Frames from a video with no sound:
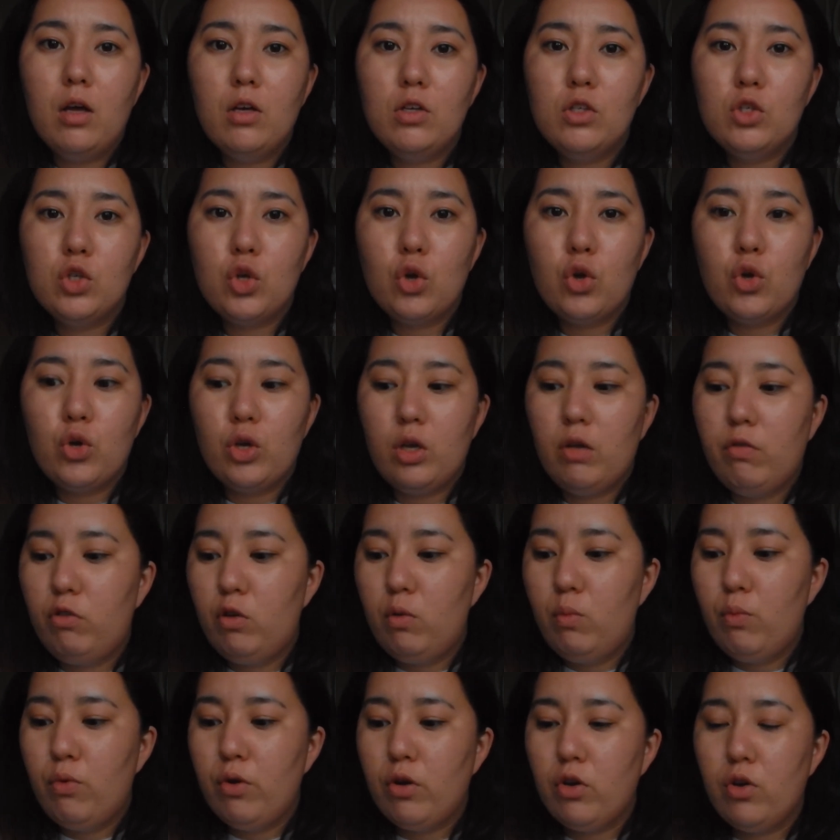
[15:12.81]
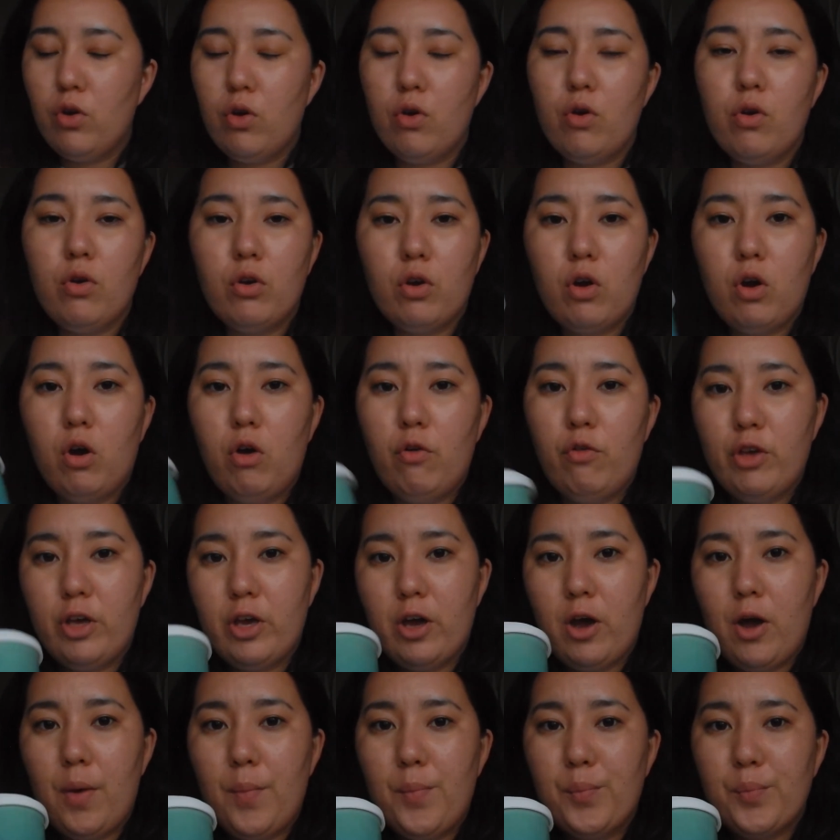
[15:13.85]
So if you bring your own coffee
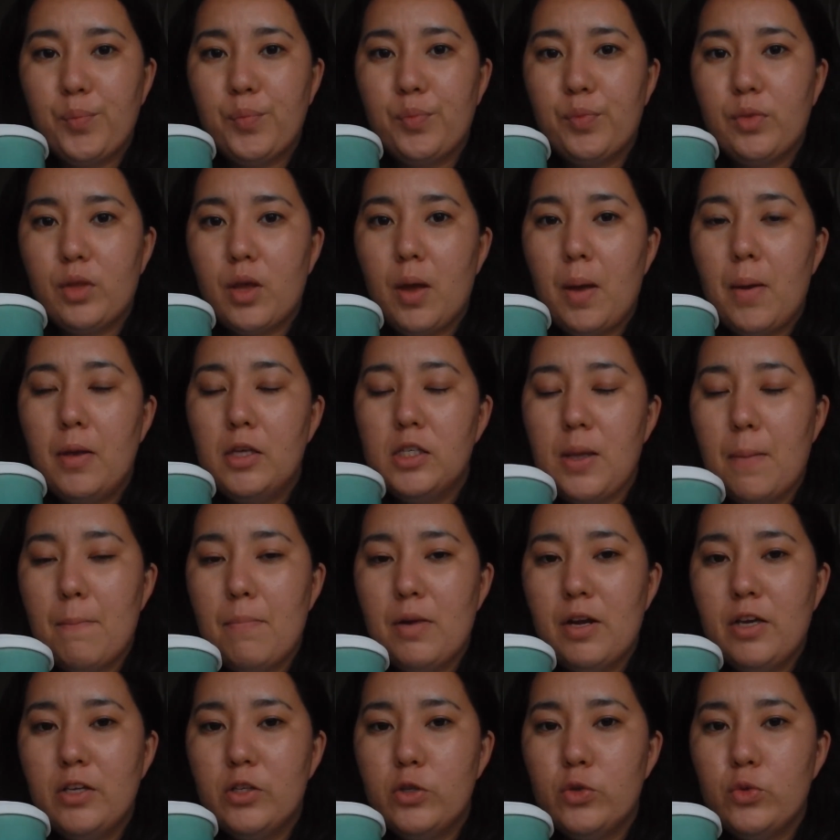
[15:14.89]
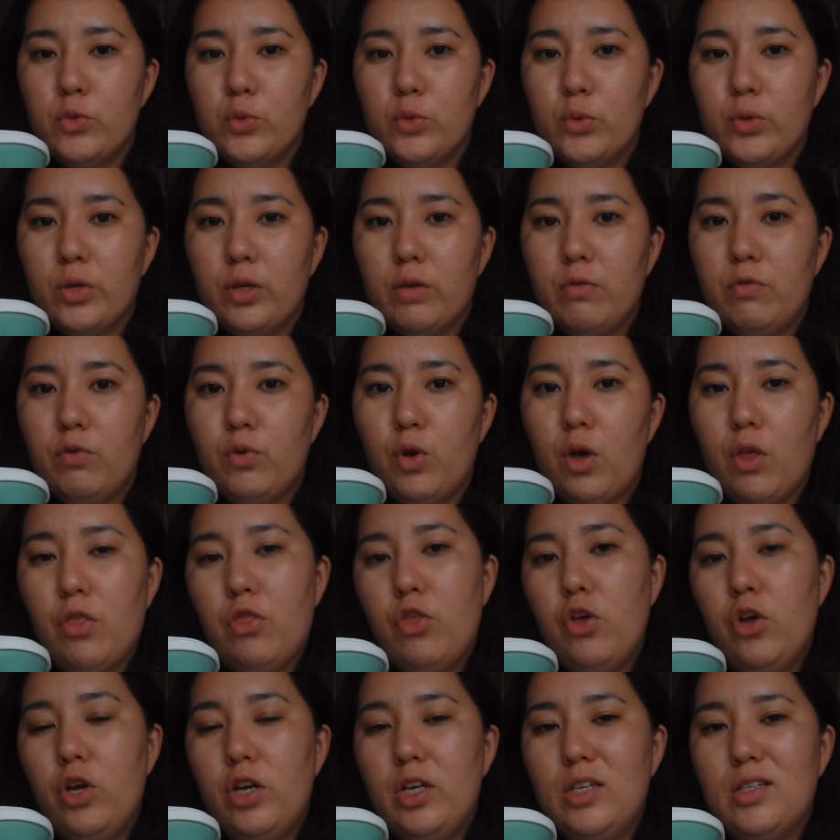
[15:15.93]
cup, some places will give you a
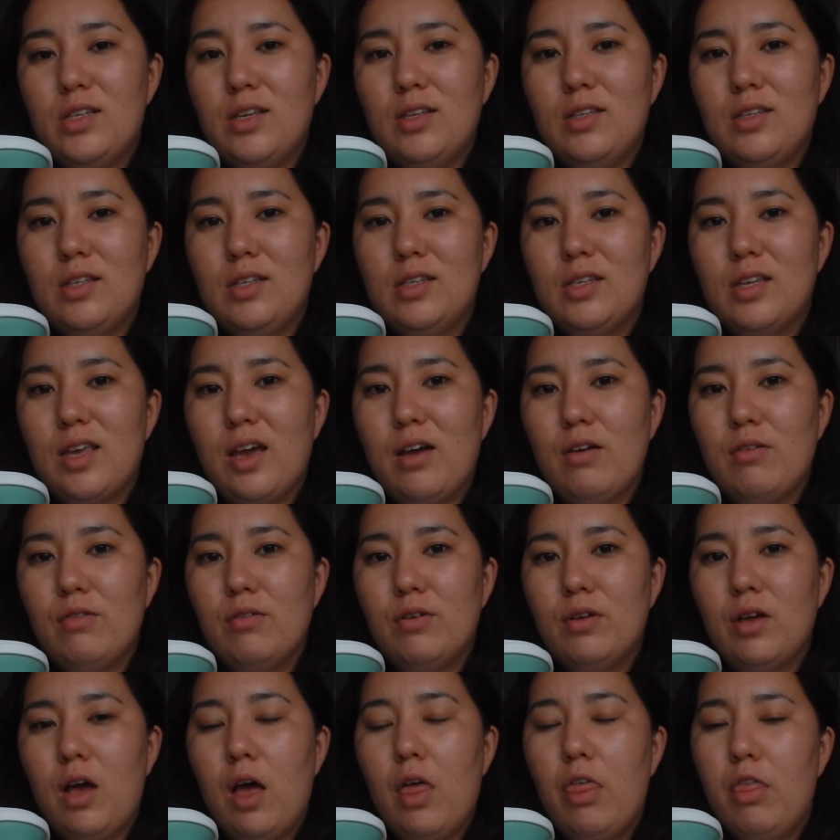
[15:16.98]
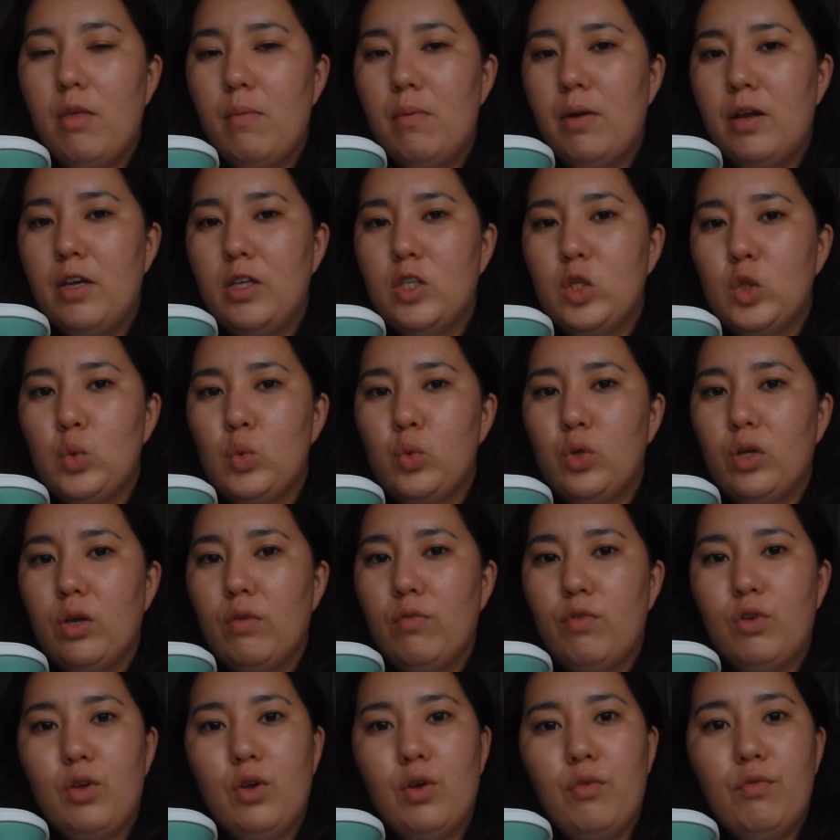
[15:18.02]
30-cent discount, other places will
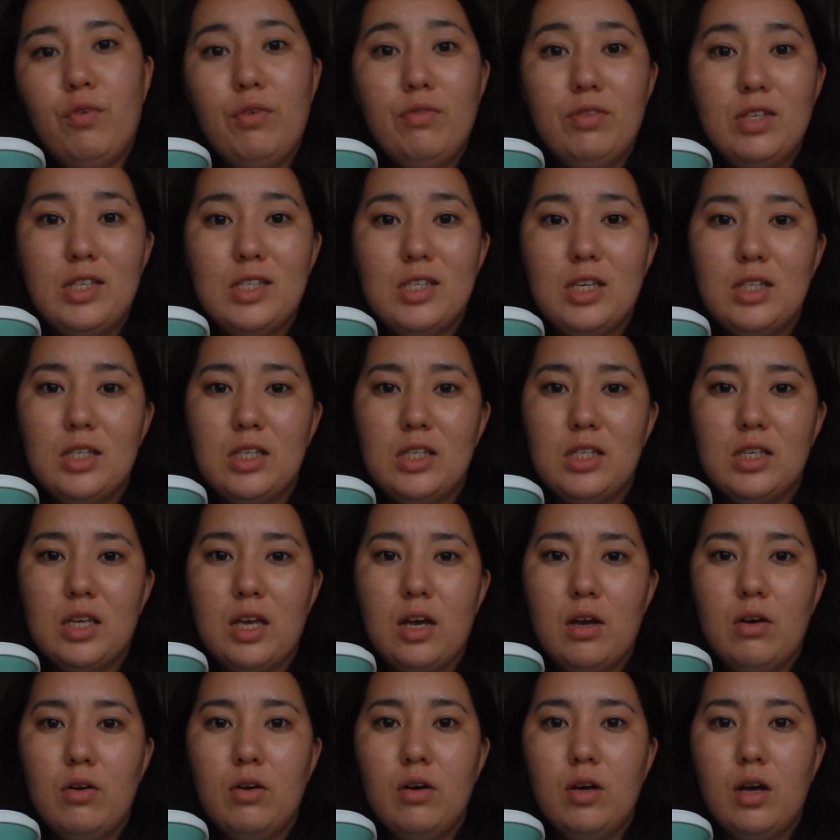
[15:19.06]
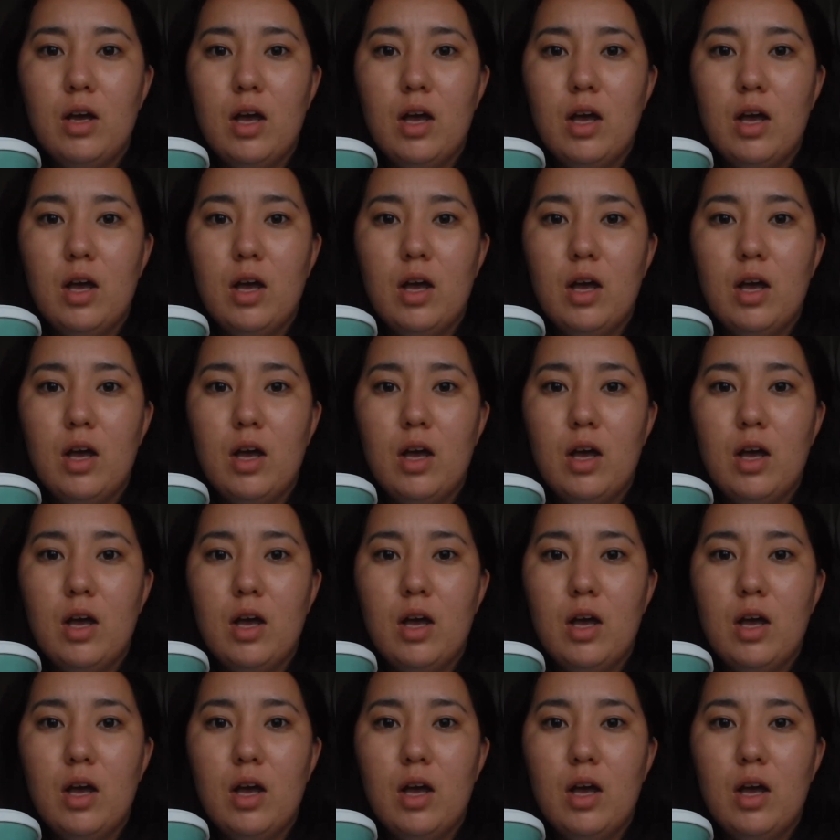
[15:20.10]
give you a 50-cent discount.